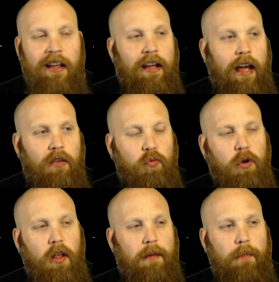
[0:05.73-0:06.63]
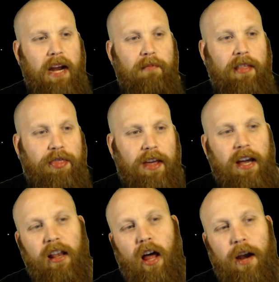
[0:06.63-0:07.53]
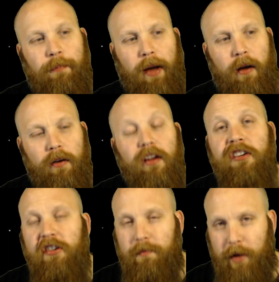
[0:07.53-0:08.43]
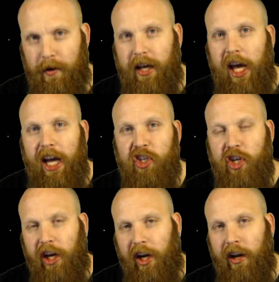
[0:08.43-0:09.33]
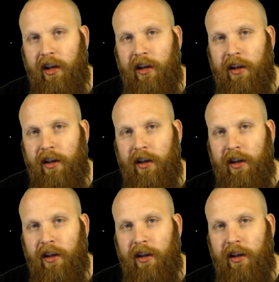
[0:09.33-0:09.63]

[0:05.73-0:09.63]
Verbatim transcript: has really made me think a lot about communication